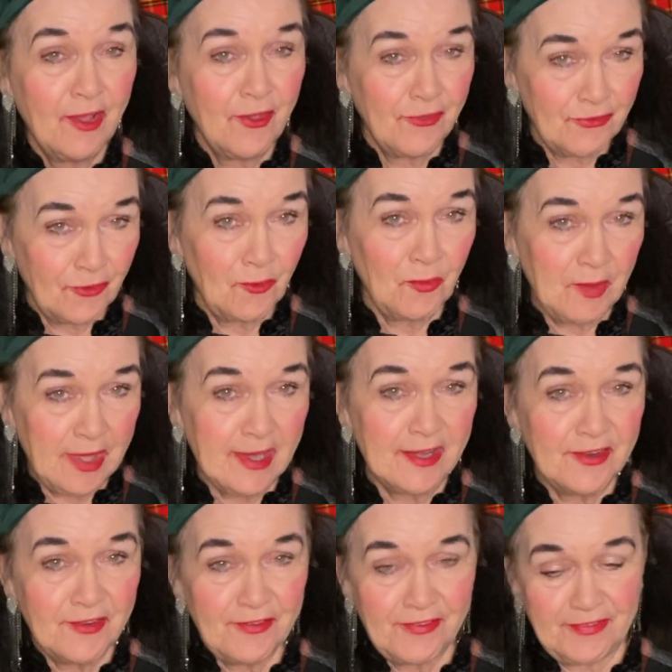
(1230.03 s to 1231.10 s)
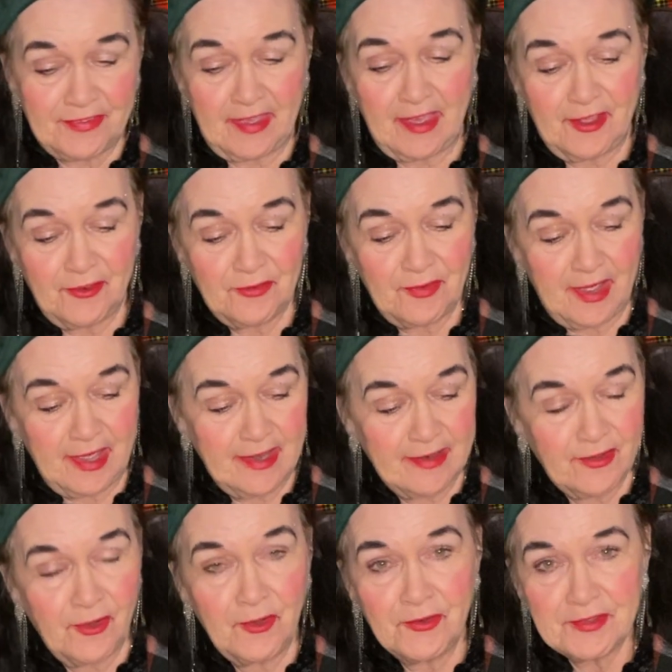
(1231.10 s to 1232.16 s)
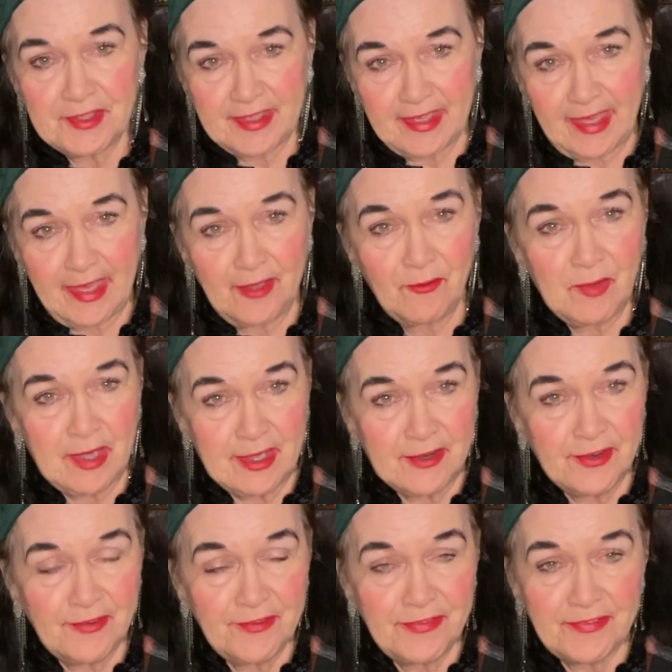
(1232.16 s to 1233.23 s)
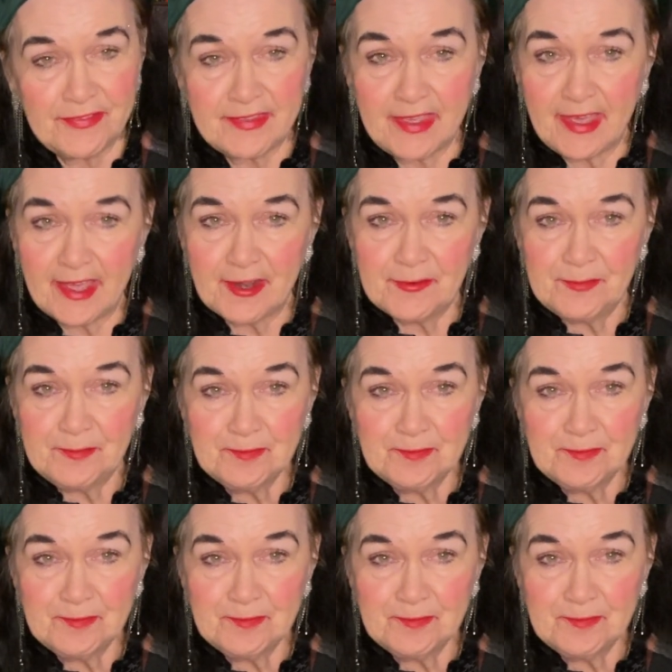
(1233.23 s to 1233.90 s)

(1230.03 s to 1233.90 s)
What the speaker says: So we understand, right? Okay, we understand.